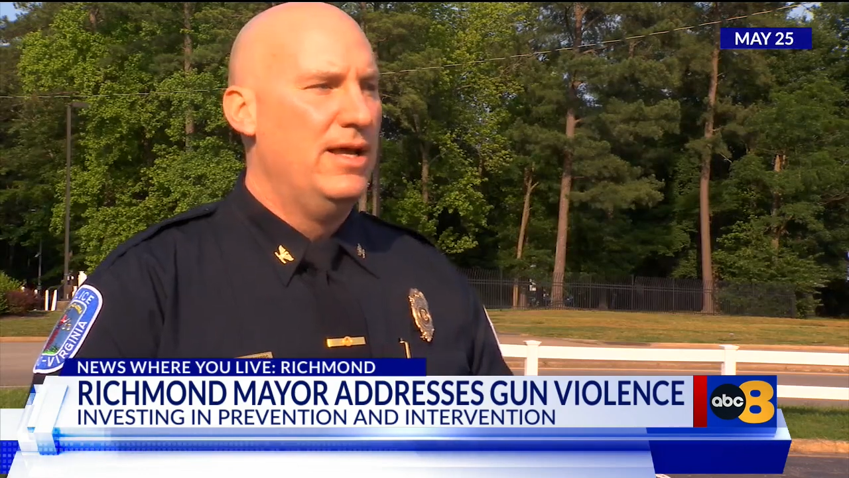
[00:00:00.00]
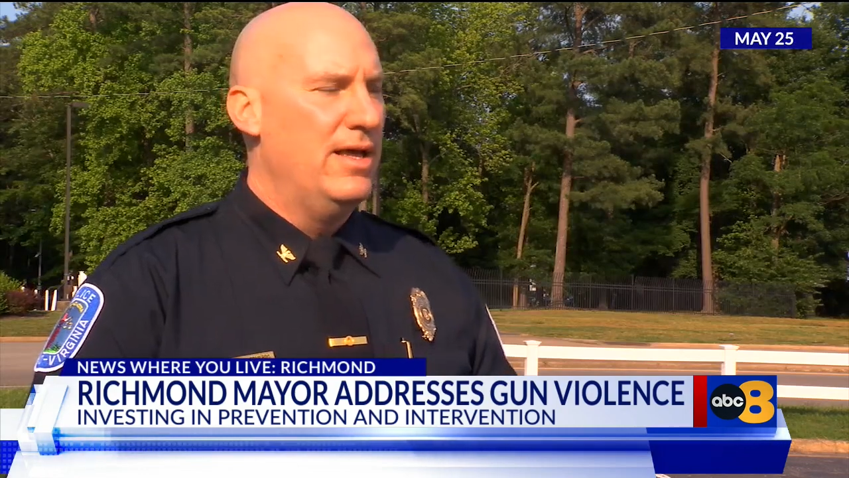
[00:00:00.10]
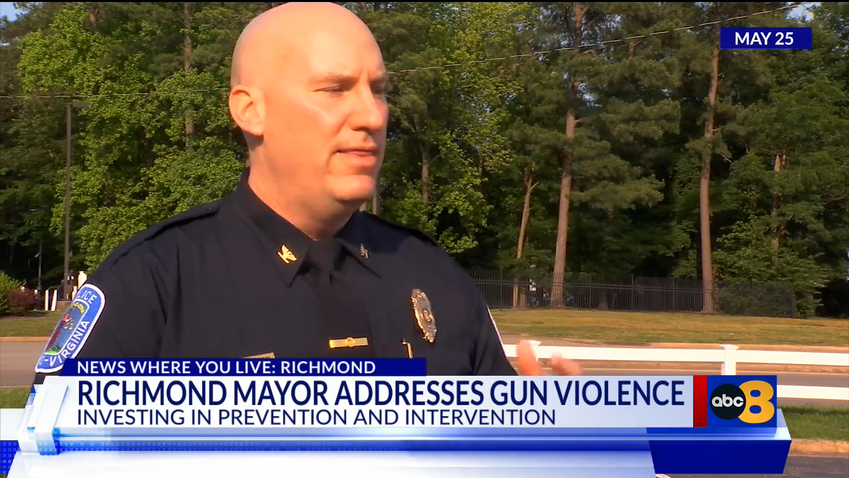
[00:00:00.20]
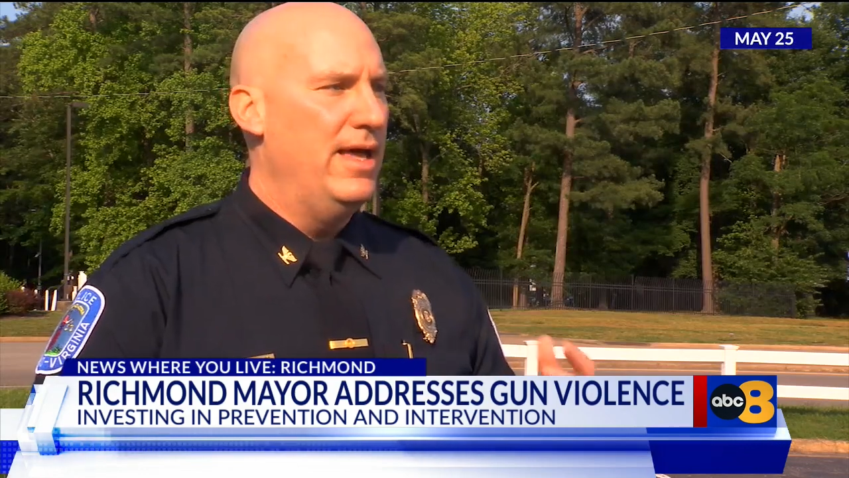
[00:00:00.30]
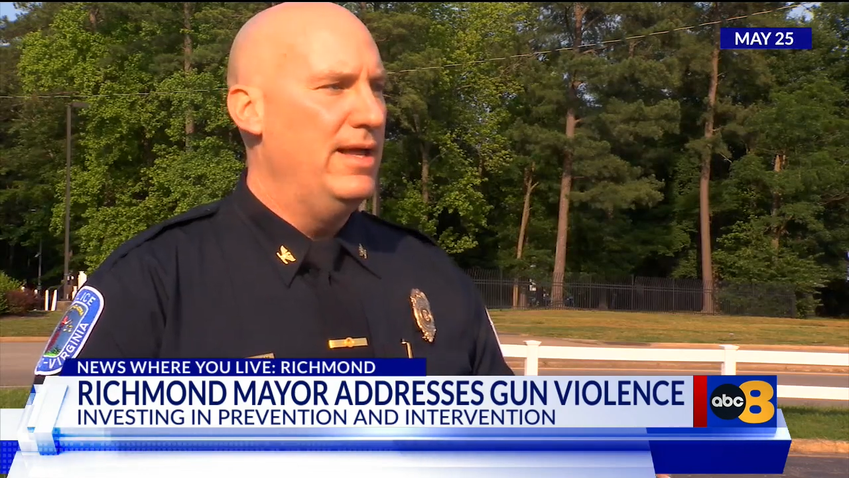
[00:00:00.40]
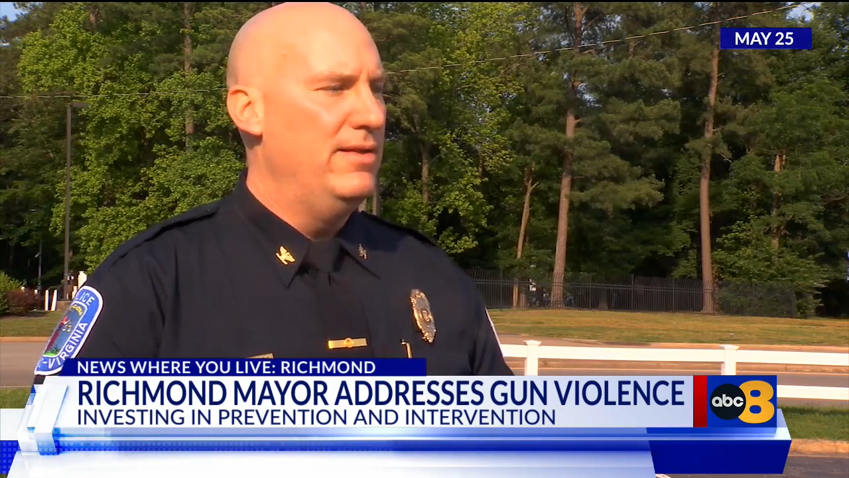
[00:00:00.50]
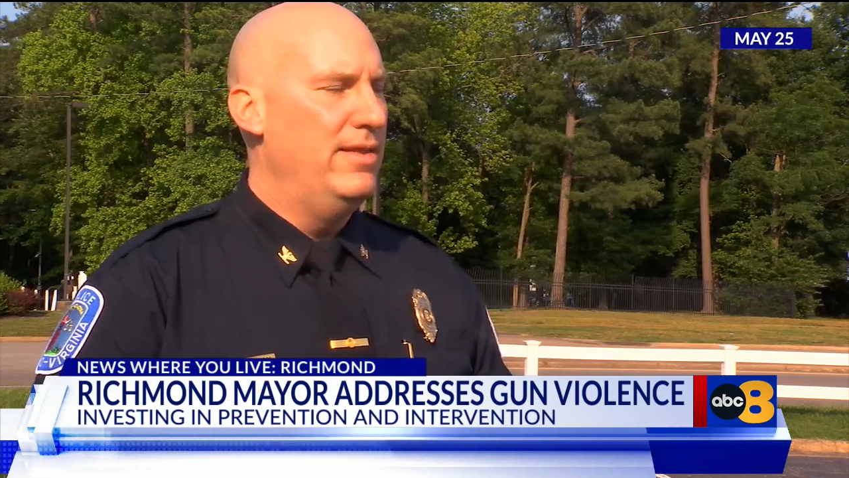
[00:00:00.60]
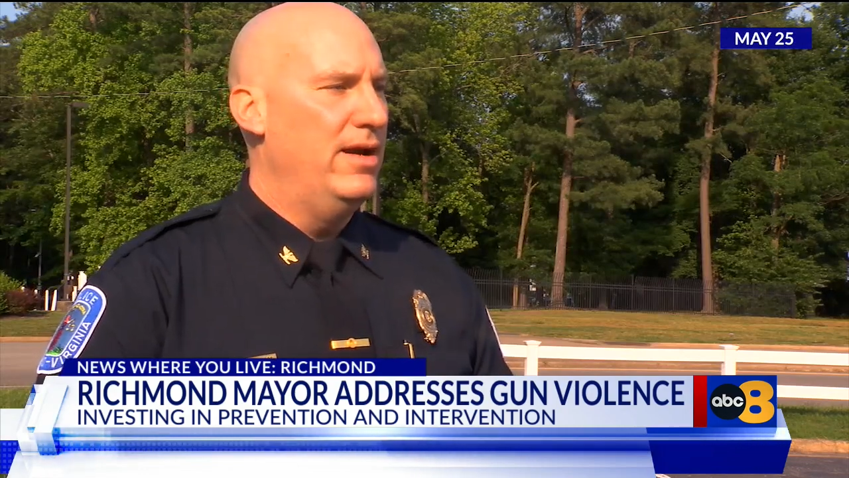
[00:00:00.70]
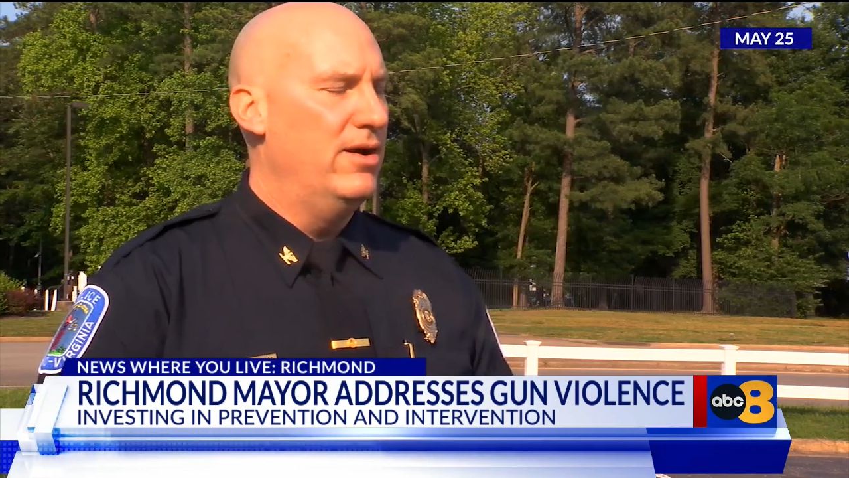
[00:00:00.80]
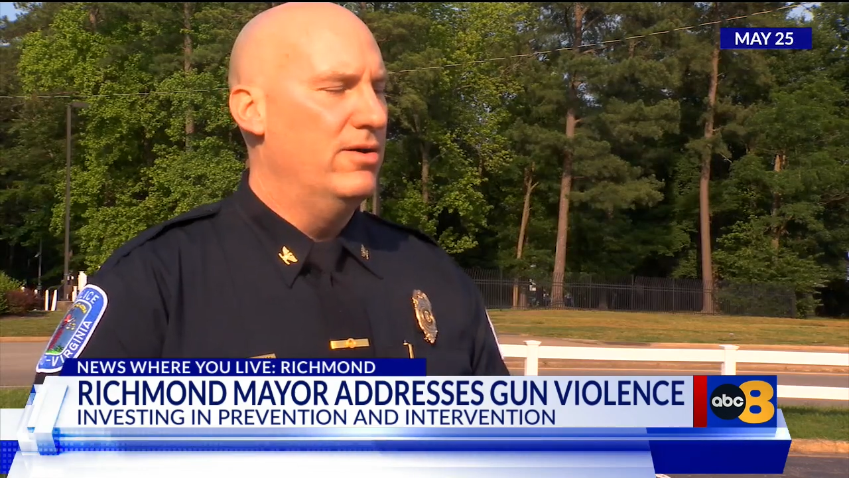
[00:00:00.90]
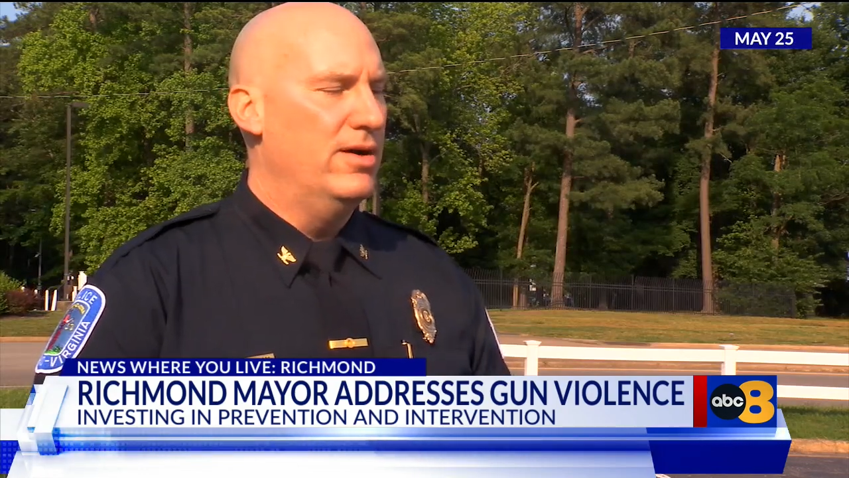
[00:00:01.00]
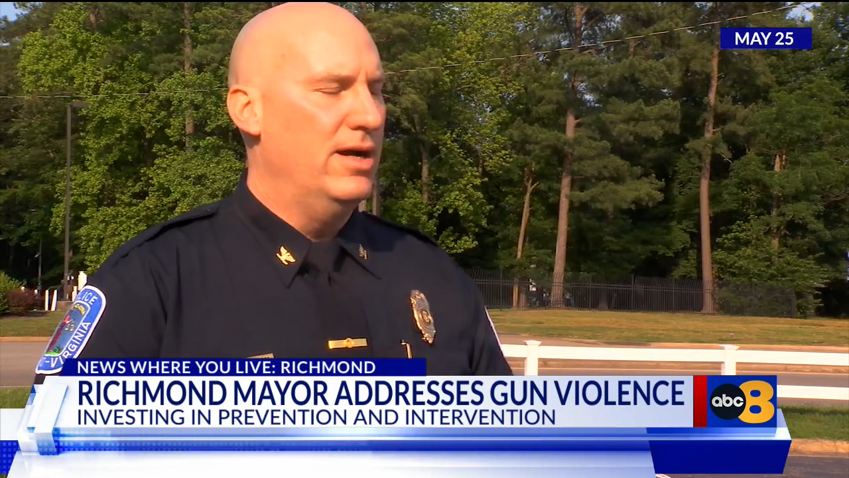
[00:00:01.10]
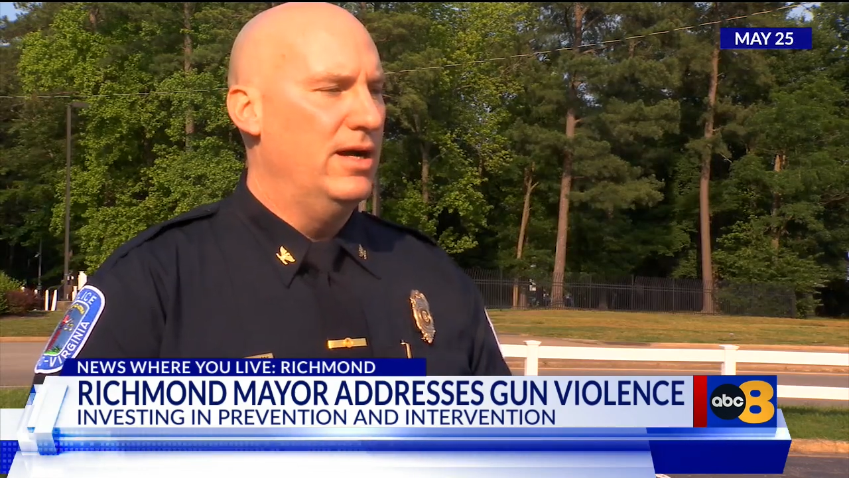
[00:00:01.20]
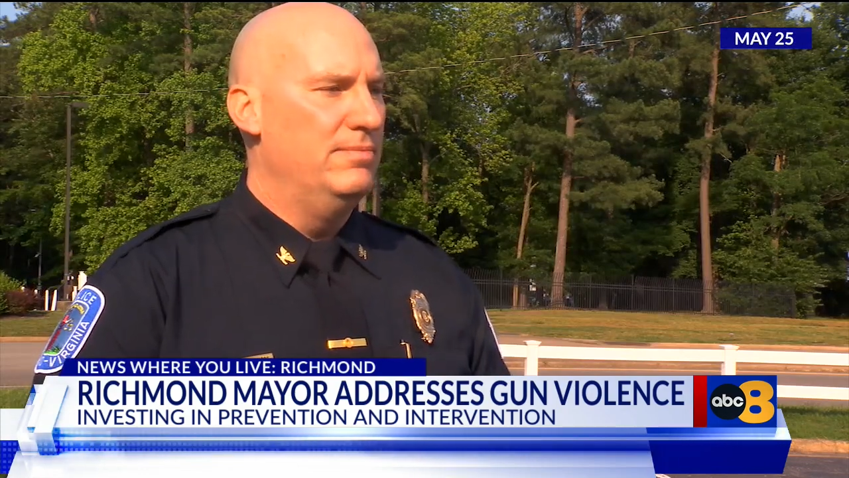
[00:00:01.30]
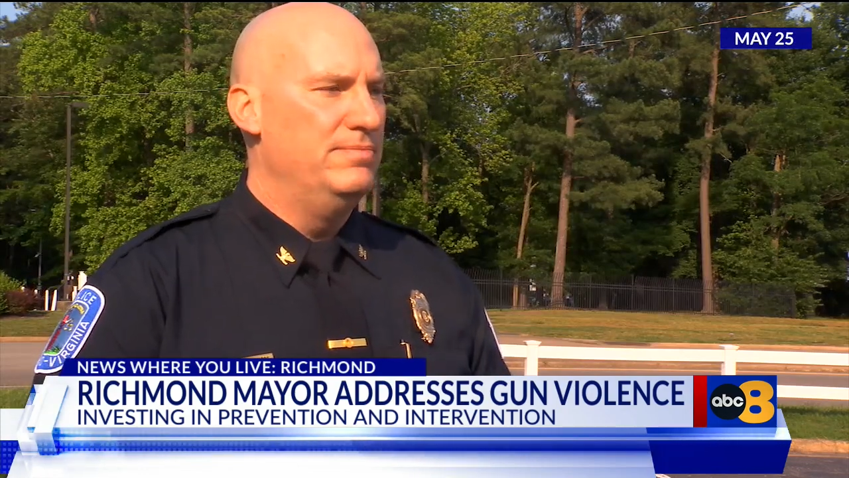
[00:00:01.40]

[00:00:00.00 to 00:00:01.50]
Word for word: that, that are uh,